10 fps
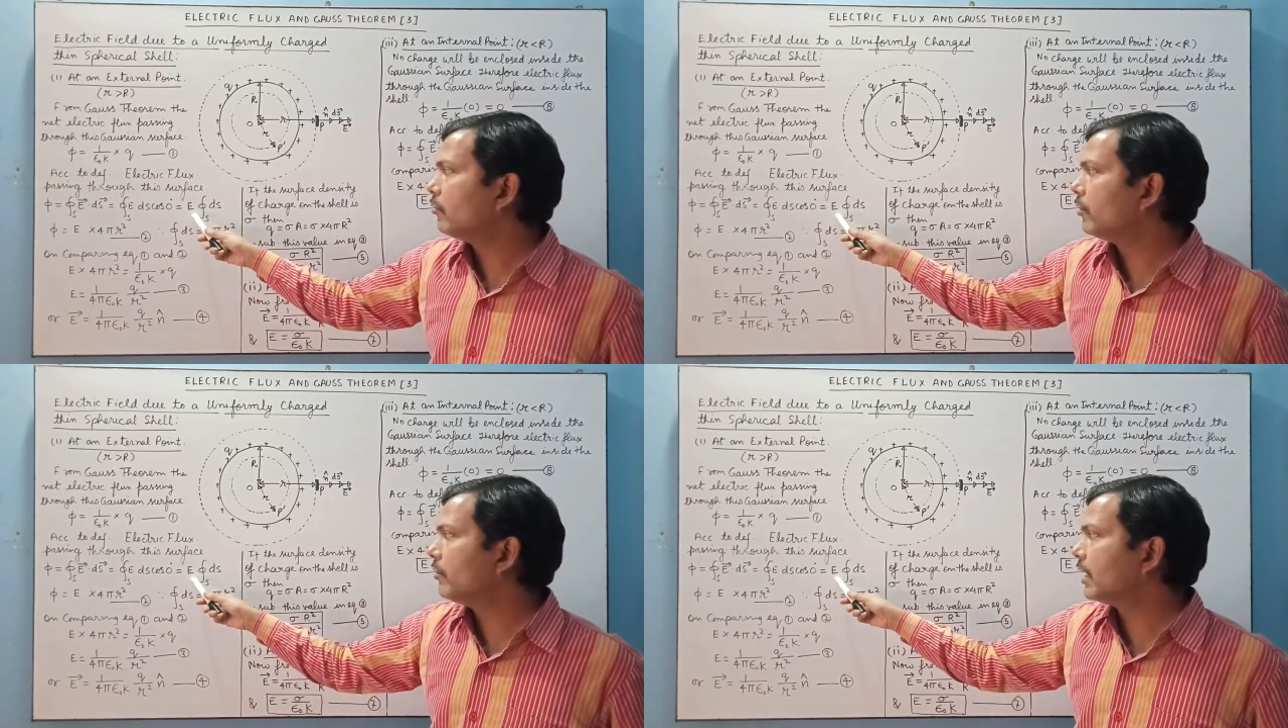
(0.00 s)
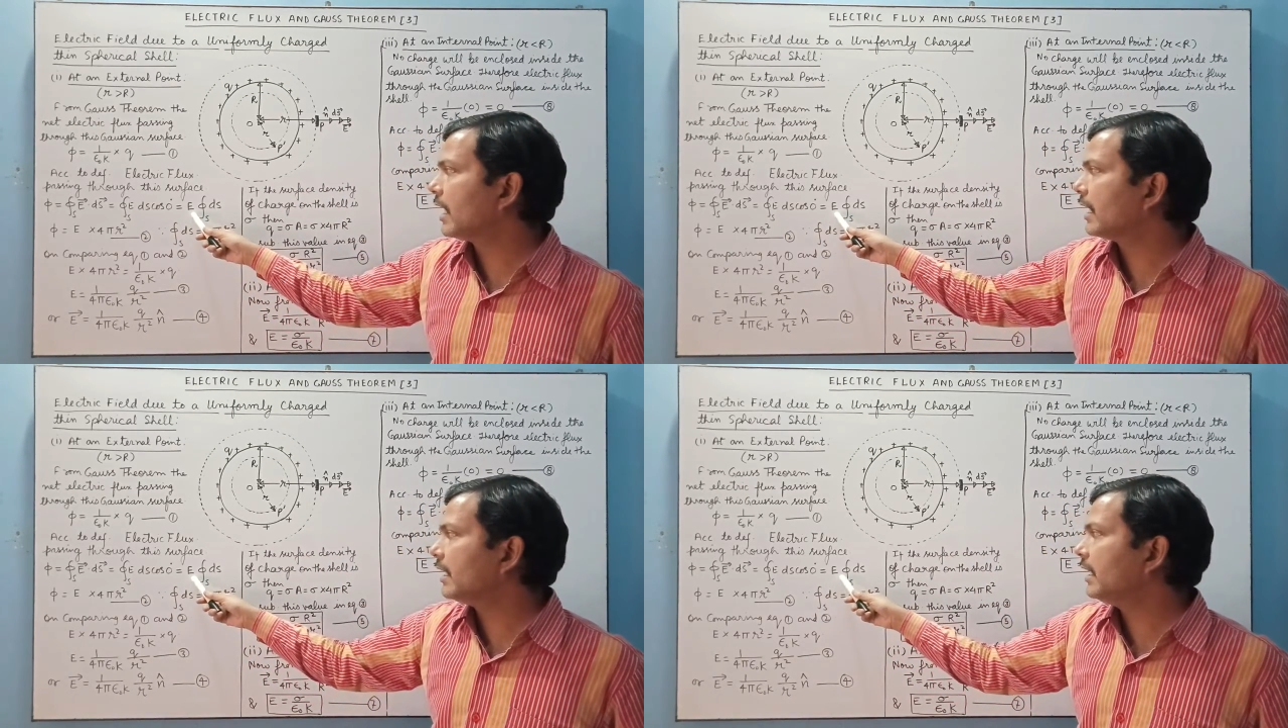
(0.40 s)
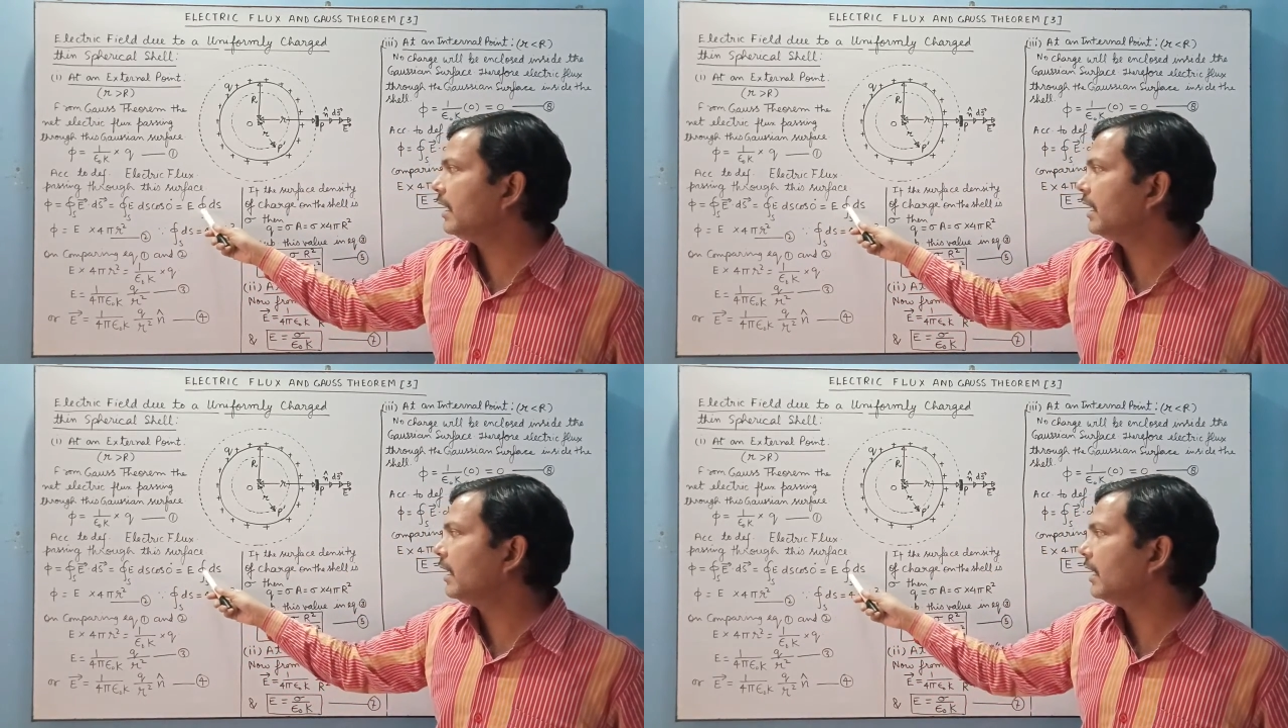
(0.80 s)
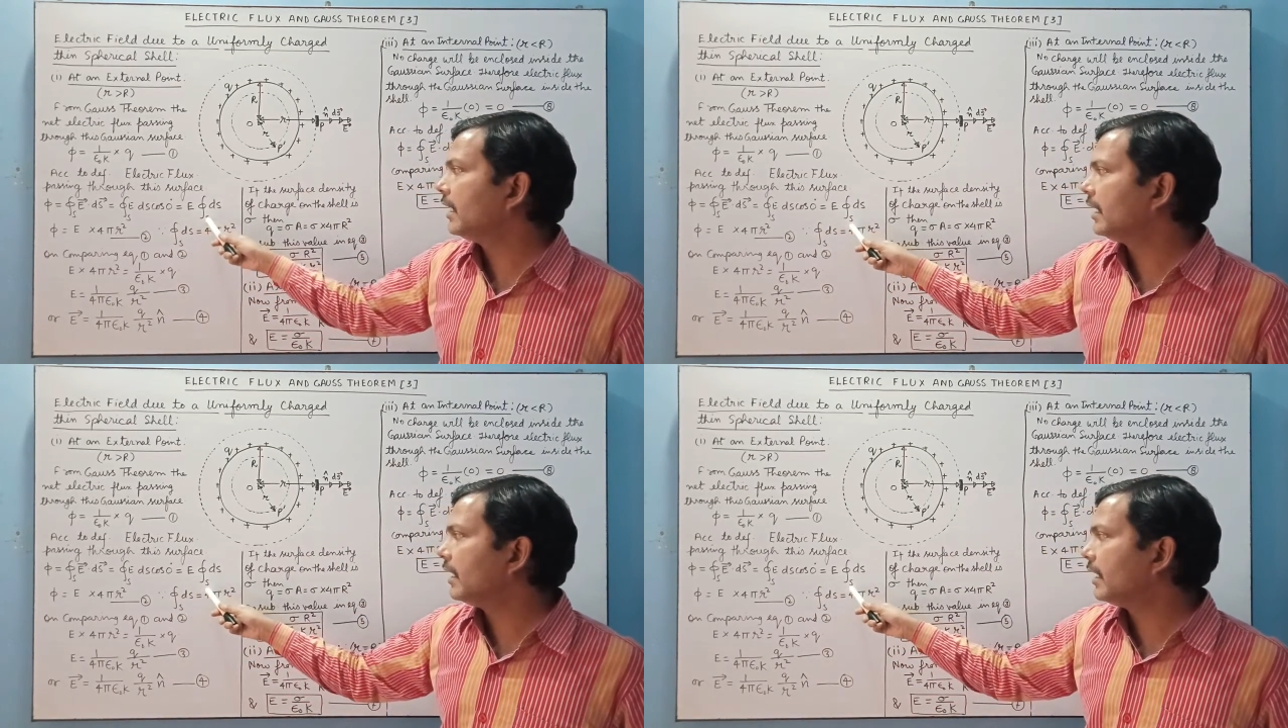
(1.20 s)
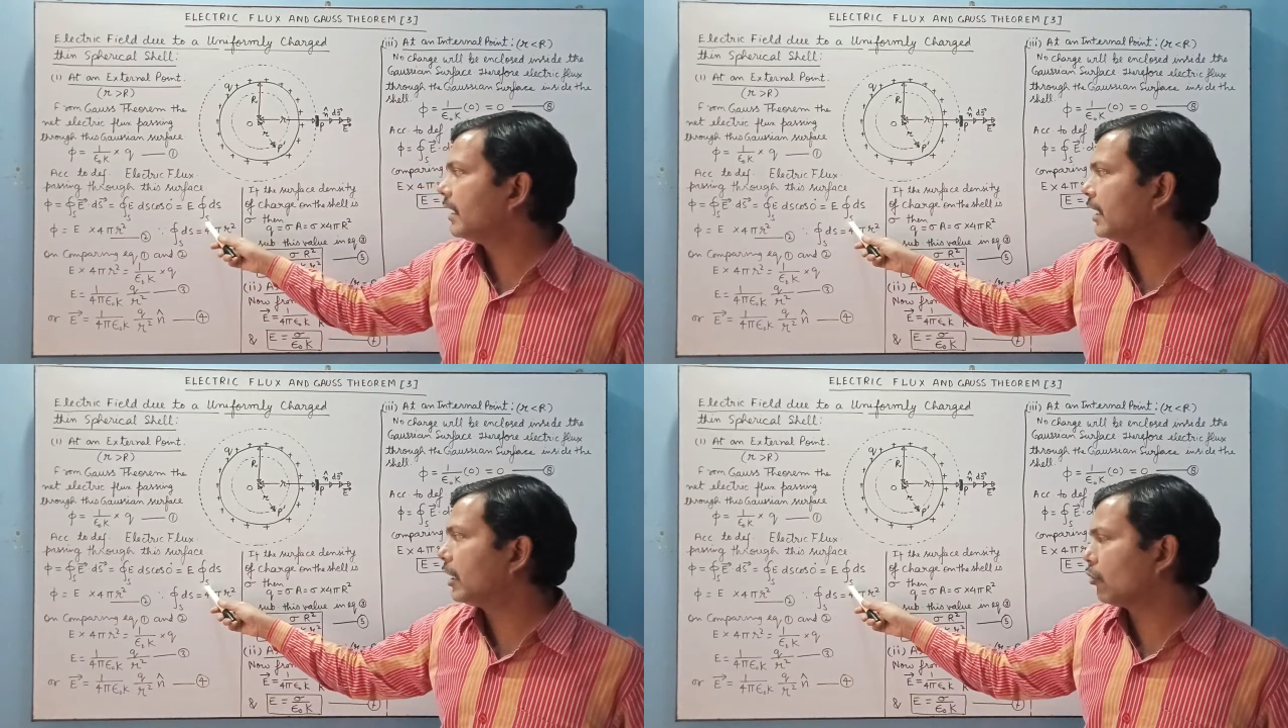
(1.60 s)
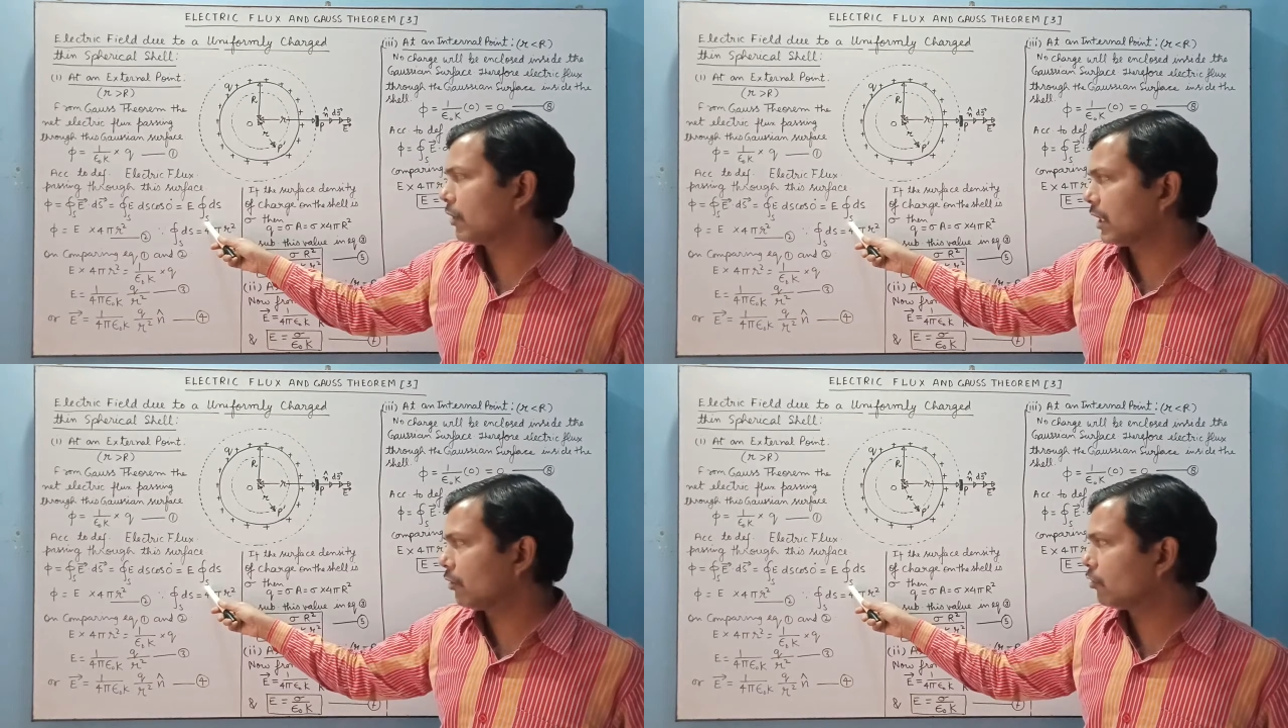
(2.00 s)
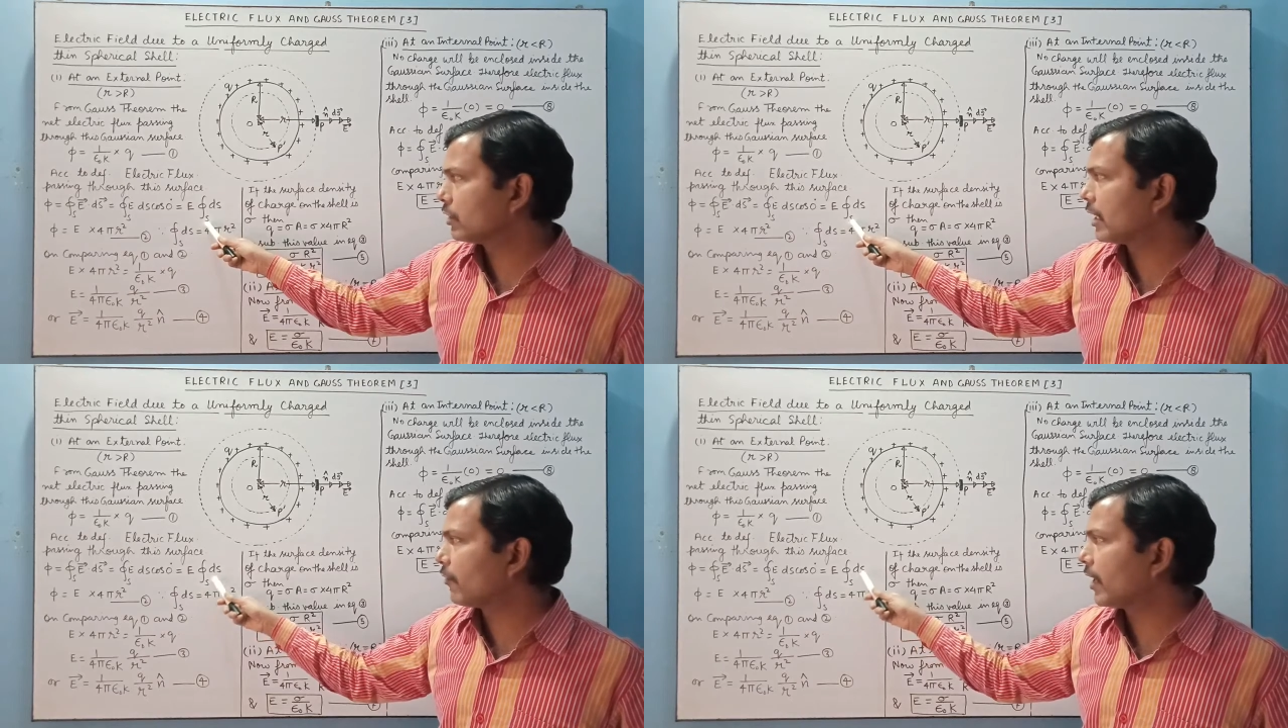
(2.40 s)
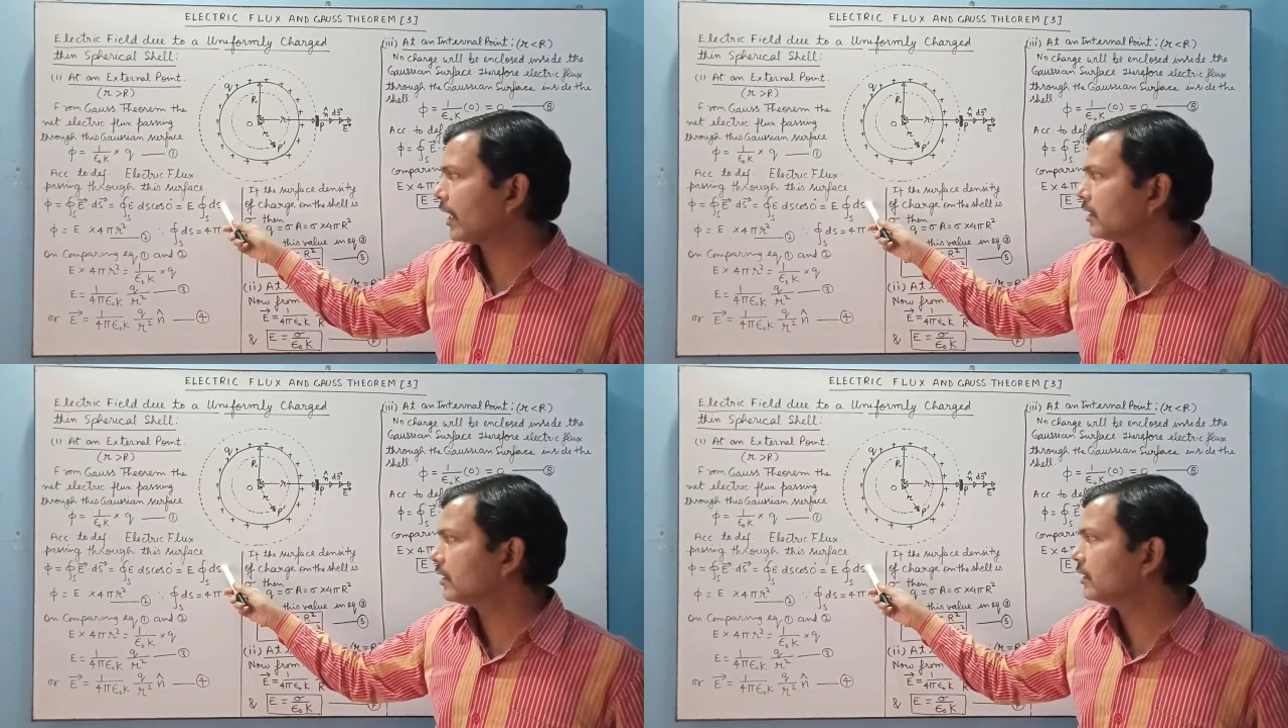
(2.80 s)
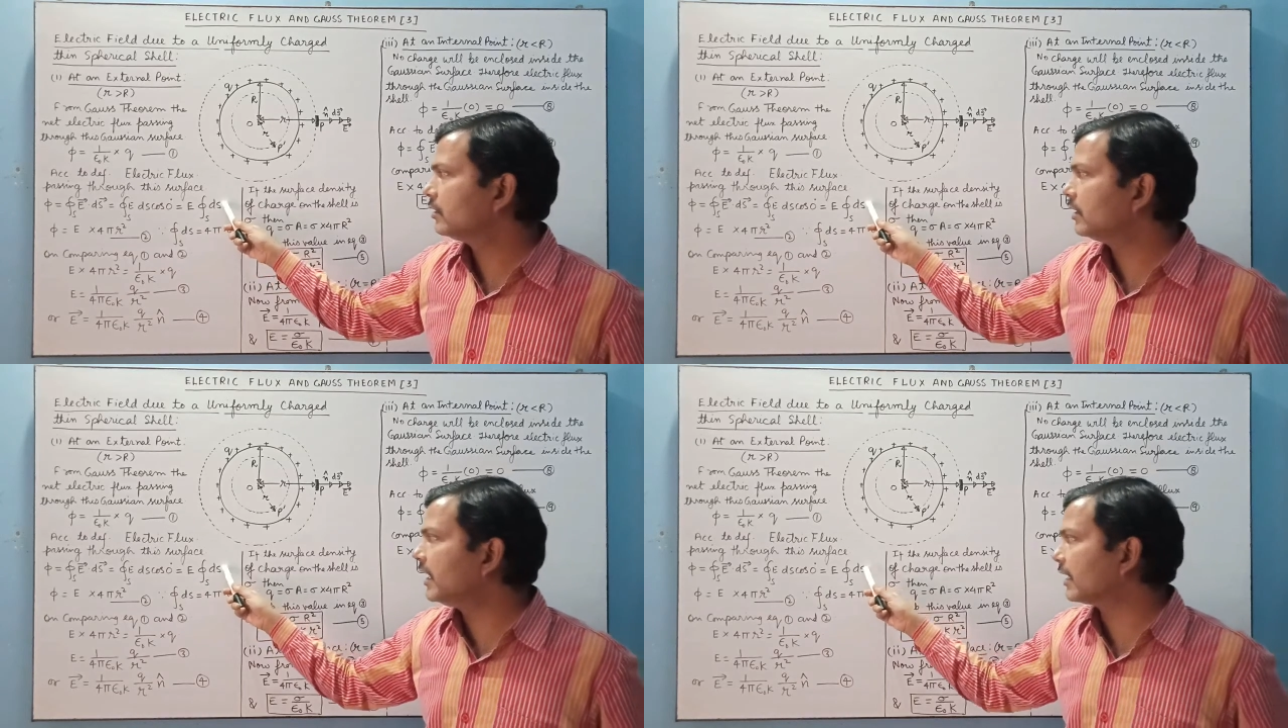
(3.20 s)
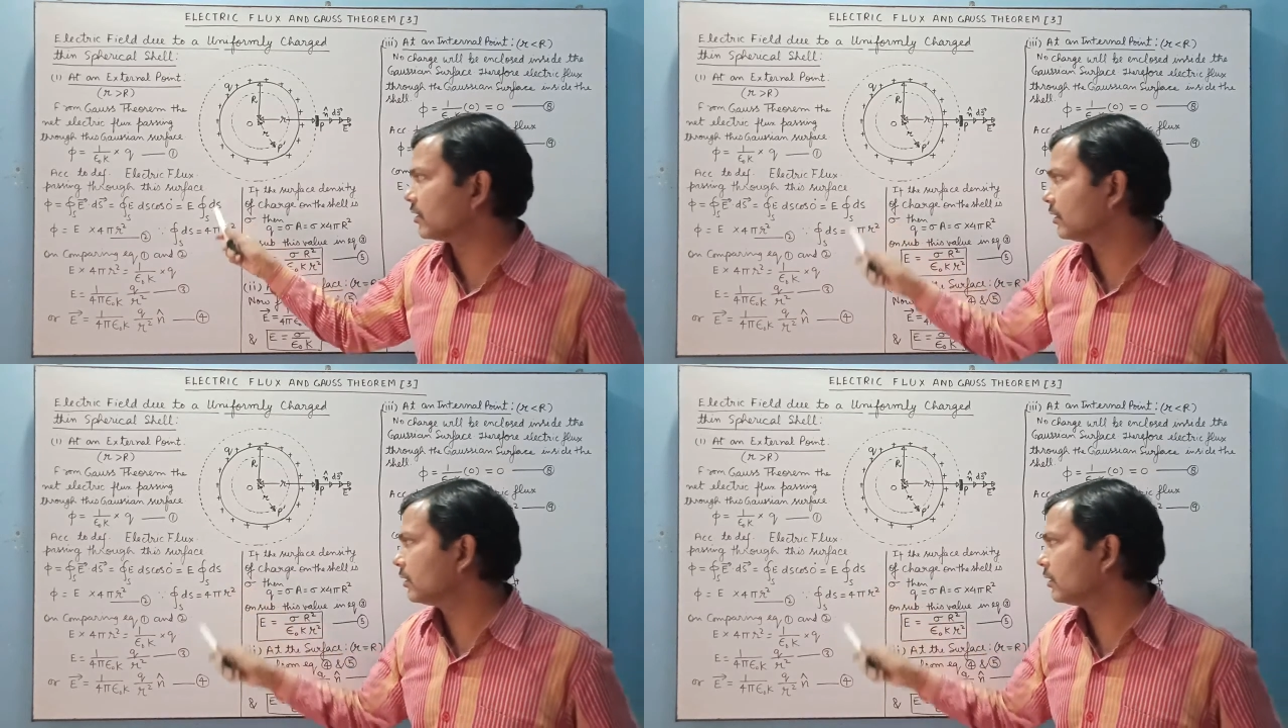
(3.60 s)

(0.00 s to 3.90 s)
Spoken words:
We will get E integral over the closed surface ds.